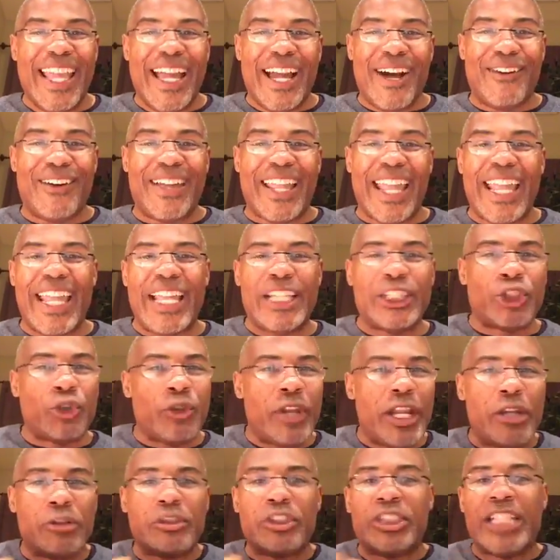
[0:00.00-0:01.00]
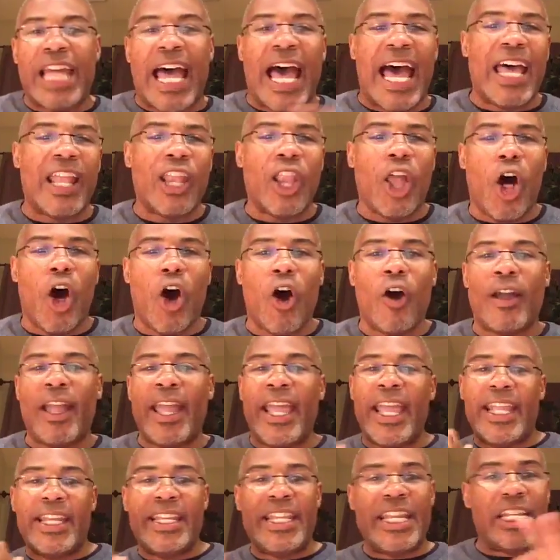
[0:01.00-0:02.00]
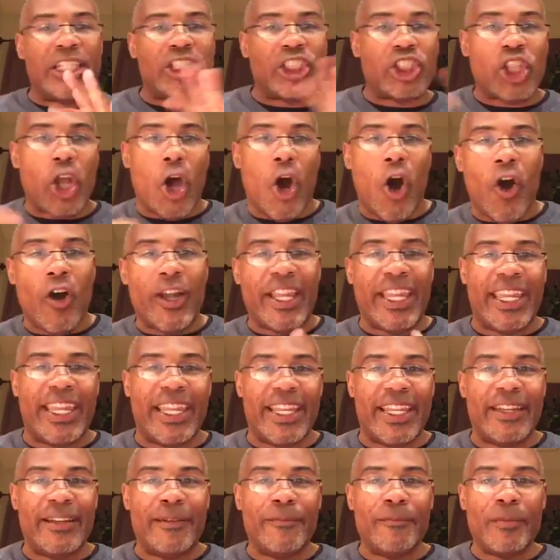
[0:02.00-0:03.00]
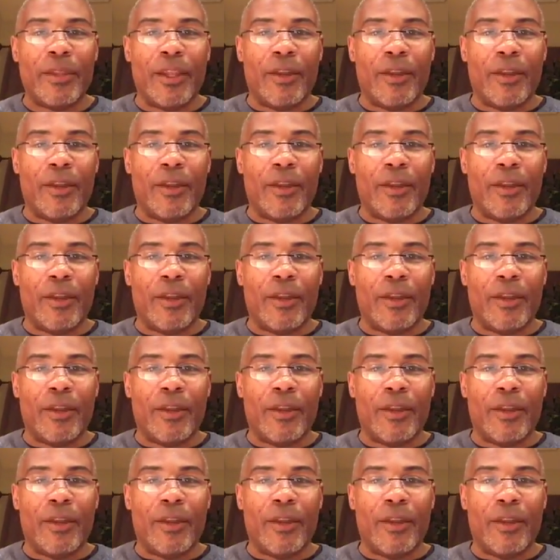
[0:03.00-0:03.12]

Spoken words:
Okay. And so there's dialogue. There's talking.